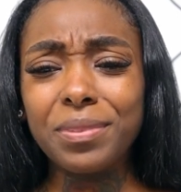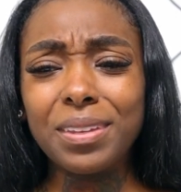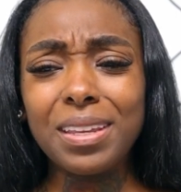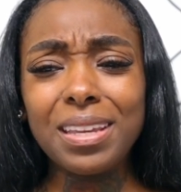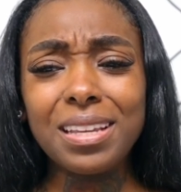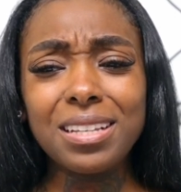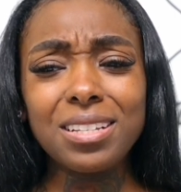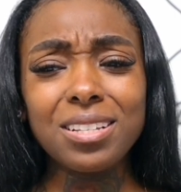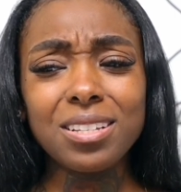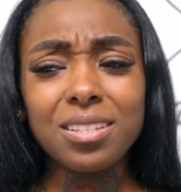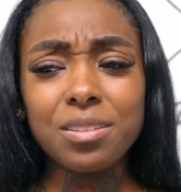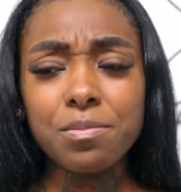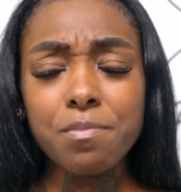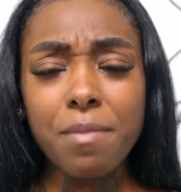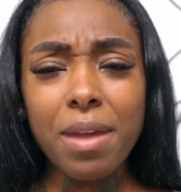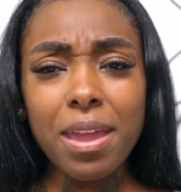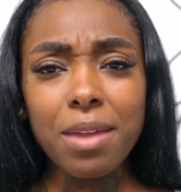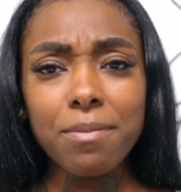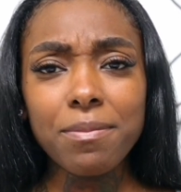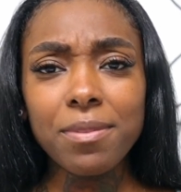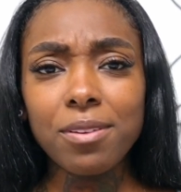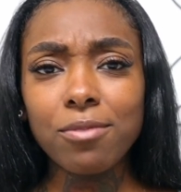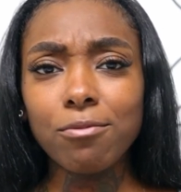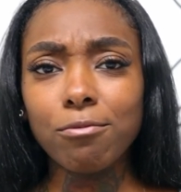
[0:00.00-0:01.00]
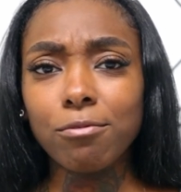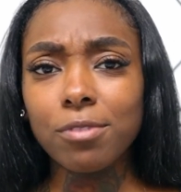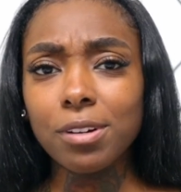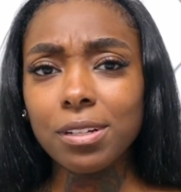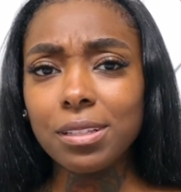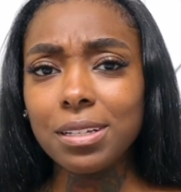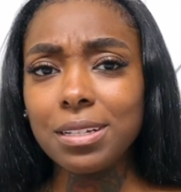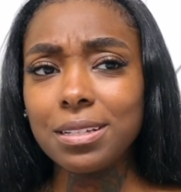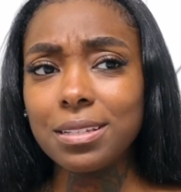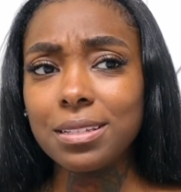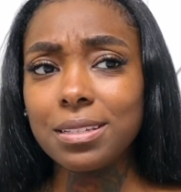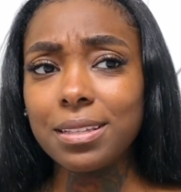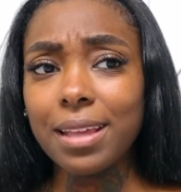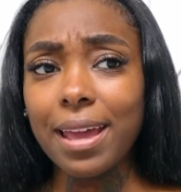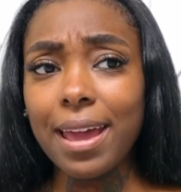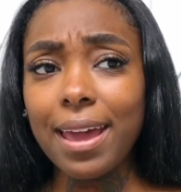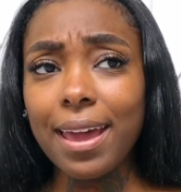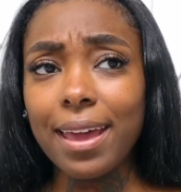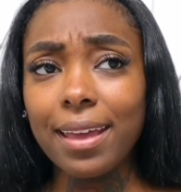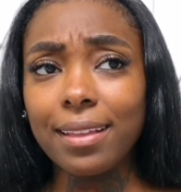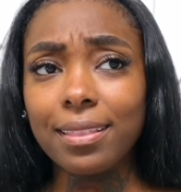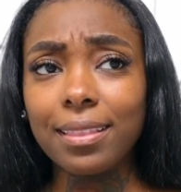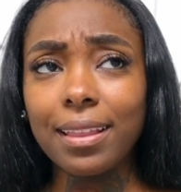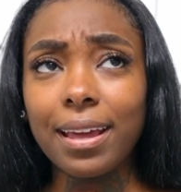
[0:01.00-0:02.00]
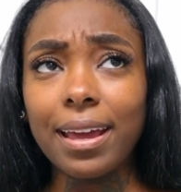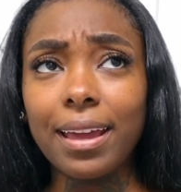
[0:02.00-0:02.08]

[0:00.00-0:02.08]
it just made me really sad.